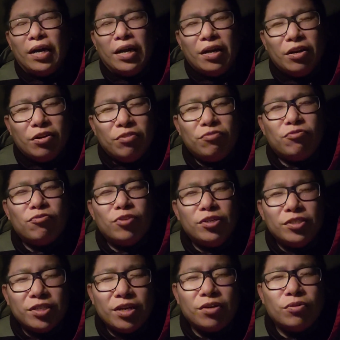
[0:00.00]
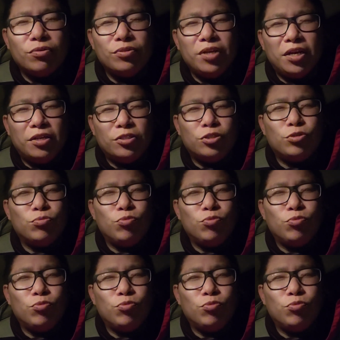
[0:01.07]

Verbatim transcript: Every single day is to